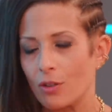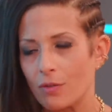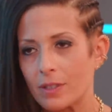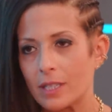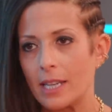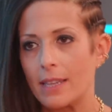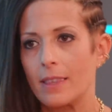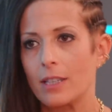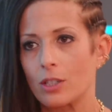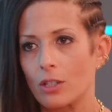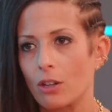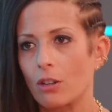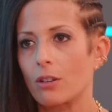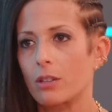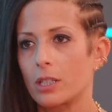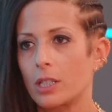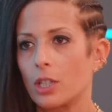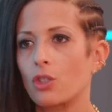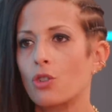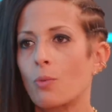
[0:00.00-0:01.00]
Obviously, there's a
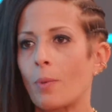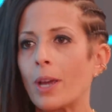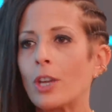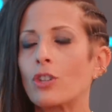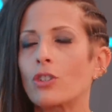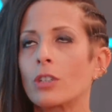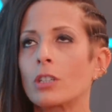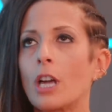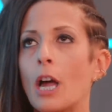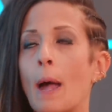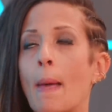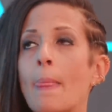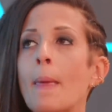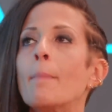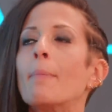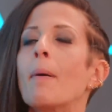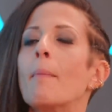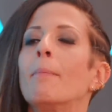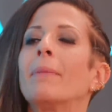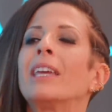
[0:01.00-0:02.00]
lot of situations,
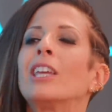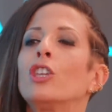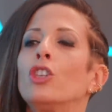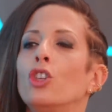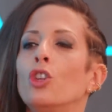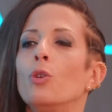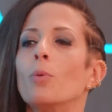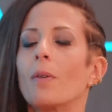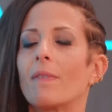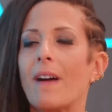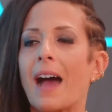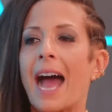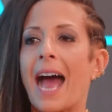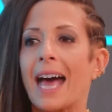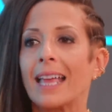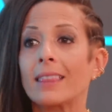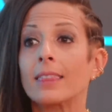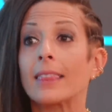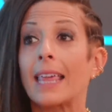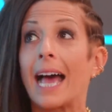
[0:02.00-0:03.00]
but me and you have
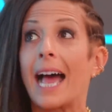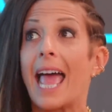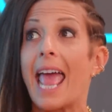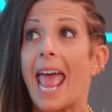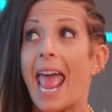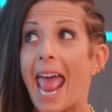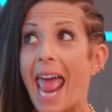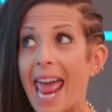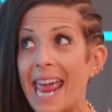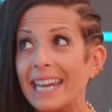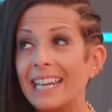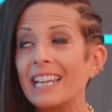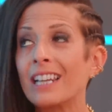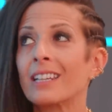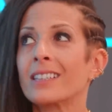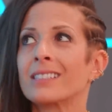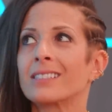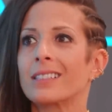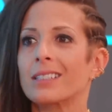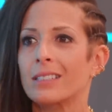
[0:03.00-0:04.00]
had that
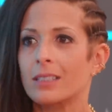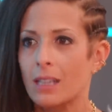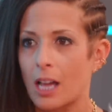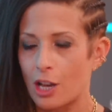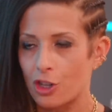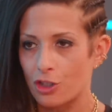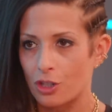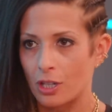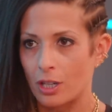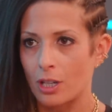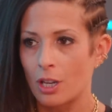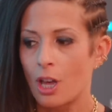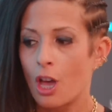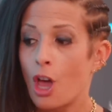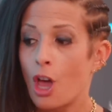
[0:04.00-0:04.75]
endless discussion